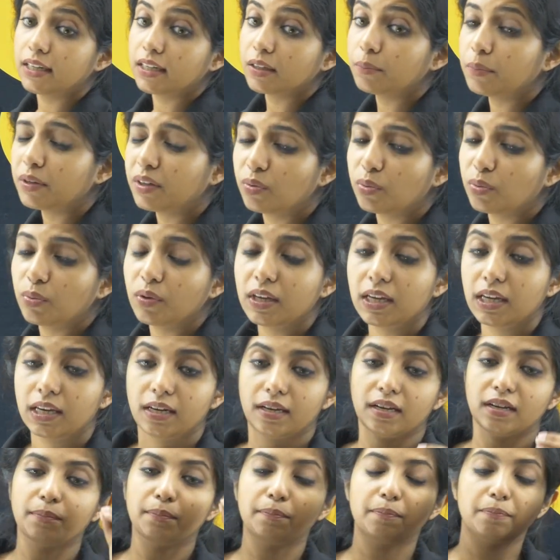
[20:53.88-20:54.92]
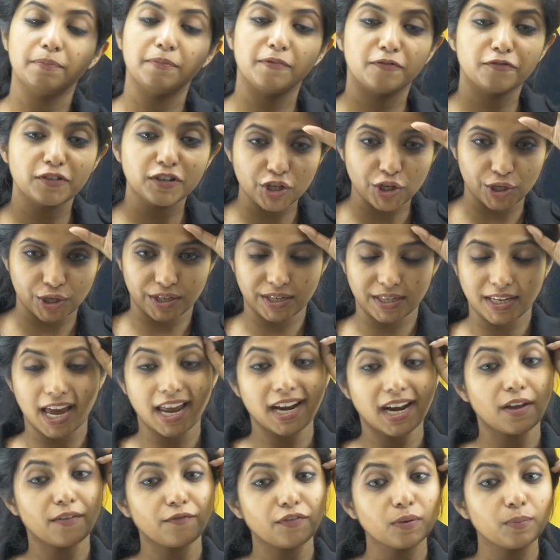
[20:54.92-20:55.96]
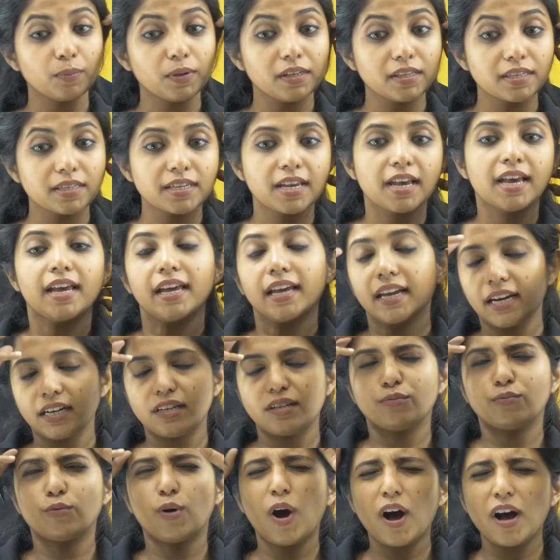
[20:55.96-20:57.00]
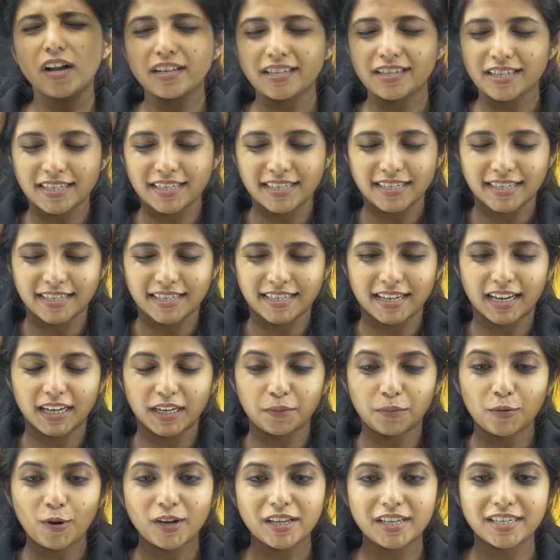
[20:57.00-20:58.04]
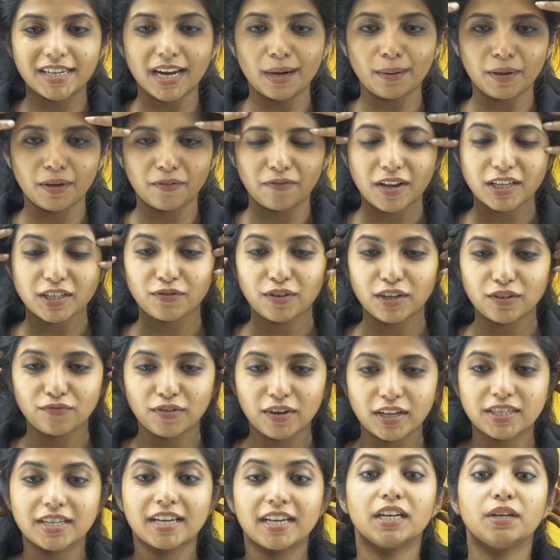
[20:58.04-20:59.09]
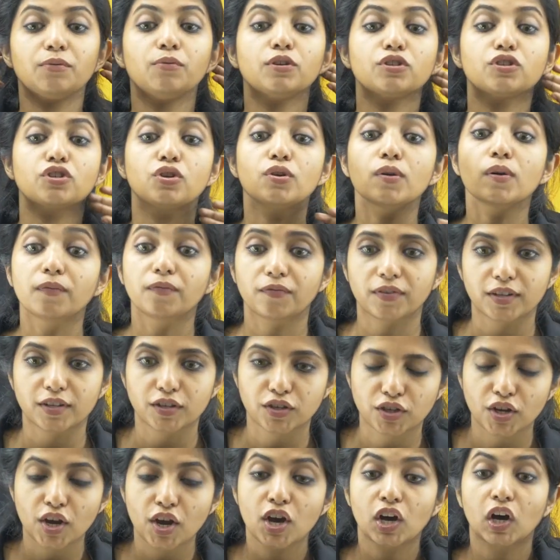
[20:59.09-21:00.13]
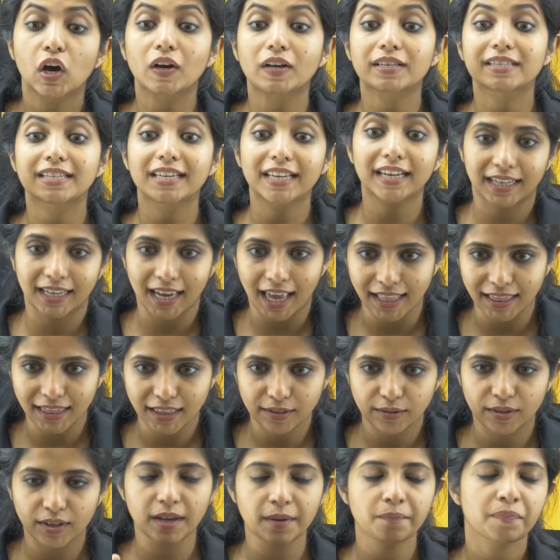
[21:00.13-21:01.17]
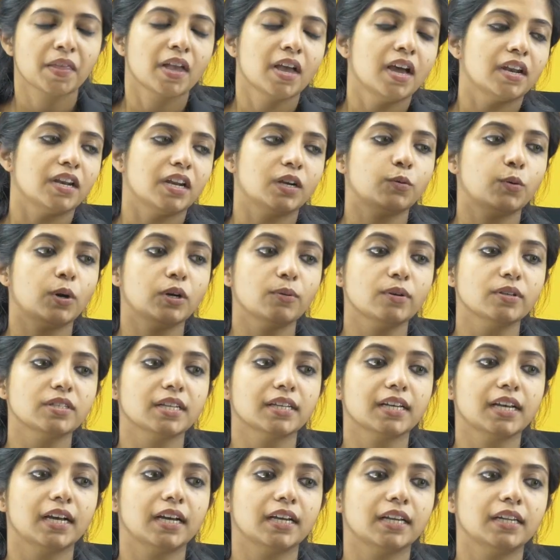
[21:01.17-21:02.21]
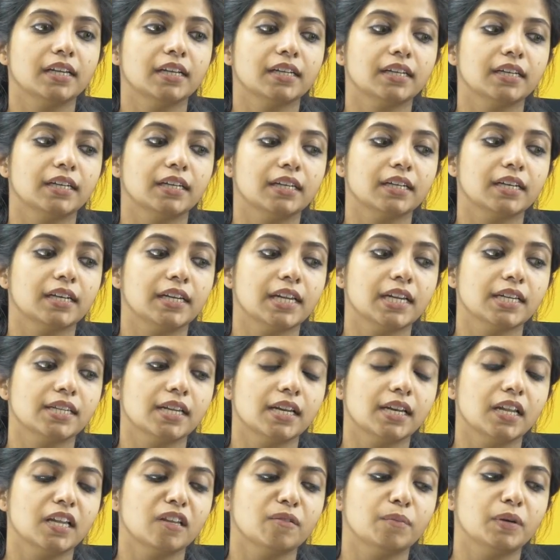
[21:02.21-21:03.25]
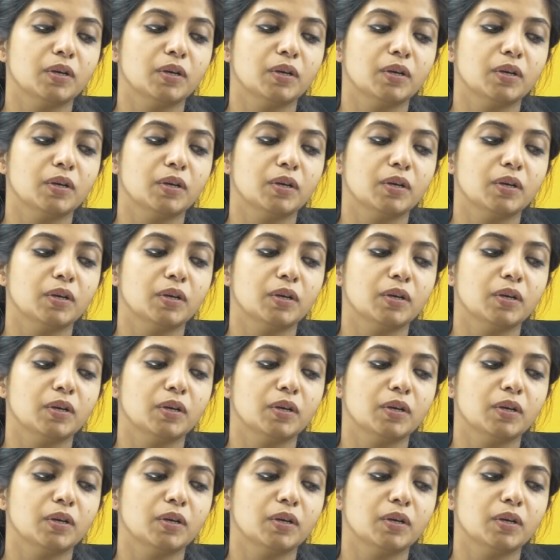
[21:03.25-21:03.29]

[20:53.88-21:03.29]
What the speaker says: link between fishes and amphibians? It was, tell me, fast. It was lobe fins or coelacanth. Okay. Now, what was the connecting link